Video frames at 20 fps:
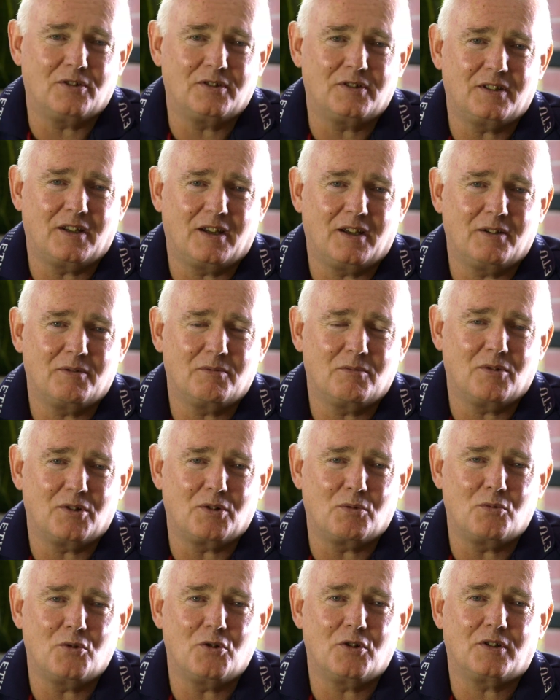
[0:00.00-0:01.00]
I'd uh,
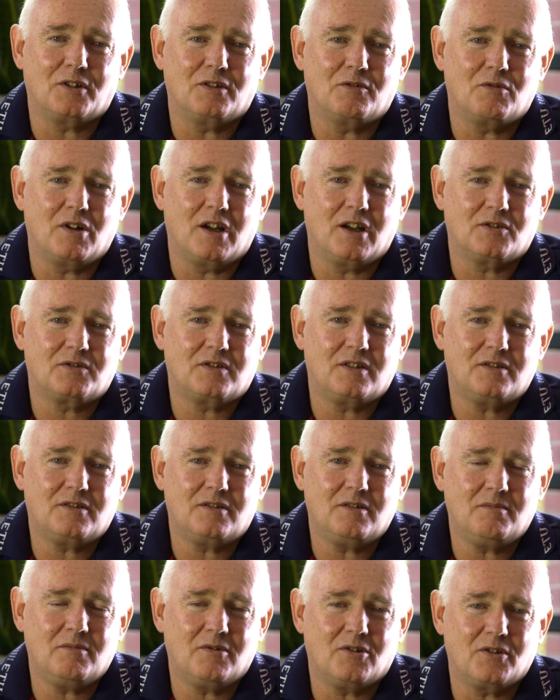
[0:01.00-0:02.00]
want to work in the rail
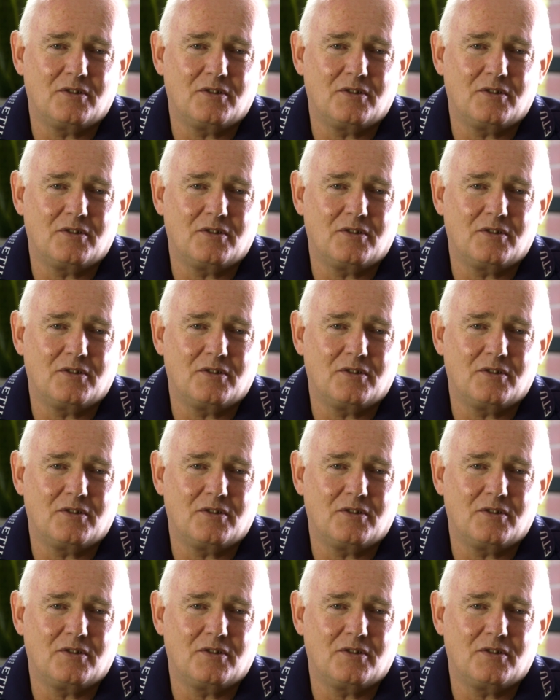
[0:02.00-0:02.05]
system.